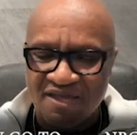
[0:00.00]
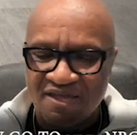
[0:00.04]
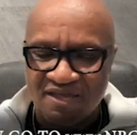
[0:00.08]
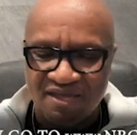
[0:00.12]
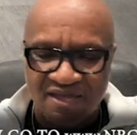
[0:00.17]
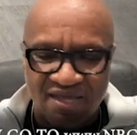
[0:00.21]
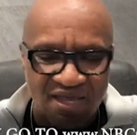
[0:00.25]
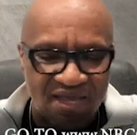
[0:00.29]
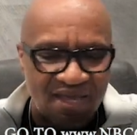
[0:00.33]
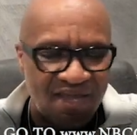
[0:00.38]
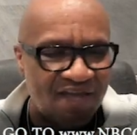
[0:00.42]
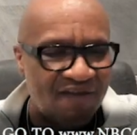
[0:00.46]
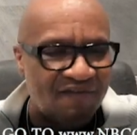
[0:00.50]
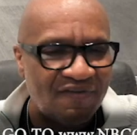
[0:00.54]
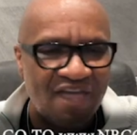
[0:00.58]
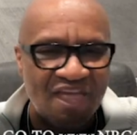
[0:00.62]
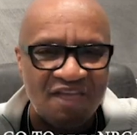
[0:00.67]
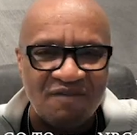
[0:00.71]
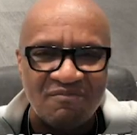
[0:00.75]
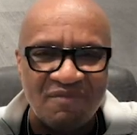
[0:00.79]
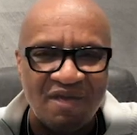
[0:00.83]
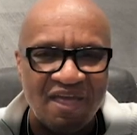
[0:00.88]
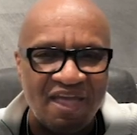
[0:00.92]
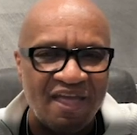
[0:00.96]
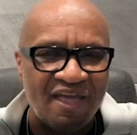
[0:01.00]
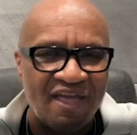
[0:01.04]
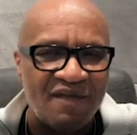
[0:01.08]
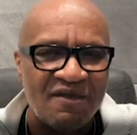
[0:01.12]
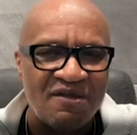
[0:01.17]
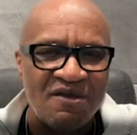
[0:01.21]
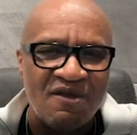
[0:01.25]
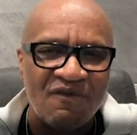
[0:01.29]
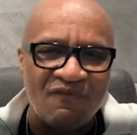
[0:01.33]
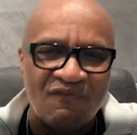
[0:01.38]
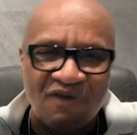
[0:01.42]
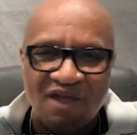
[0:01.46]
Give, amen.
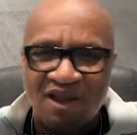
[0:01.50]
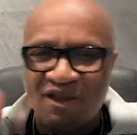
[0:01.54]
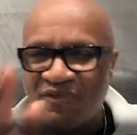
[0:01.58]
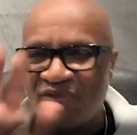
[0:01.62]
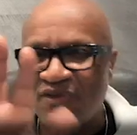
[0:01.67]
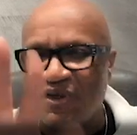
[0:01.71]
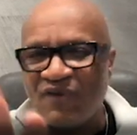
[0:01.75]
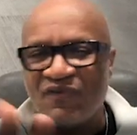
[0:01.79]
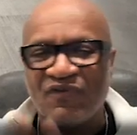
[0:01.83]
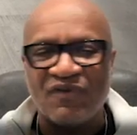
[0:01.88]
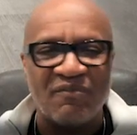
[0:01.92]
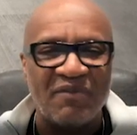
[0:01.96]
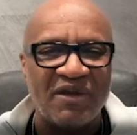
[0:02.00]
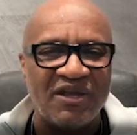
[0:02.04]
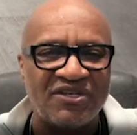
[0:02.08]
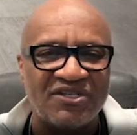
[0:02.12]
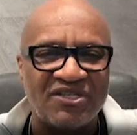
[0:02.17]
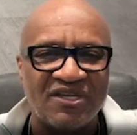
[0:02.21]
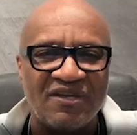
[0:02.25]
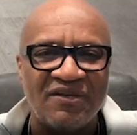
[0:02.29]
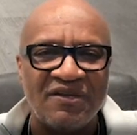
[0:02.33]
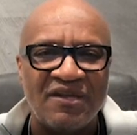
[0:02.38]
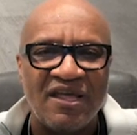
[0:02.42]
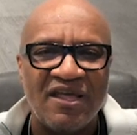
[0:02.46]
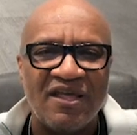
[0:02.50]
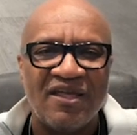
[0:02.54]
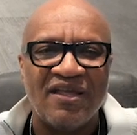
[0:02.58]
Follow the information.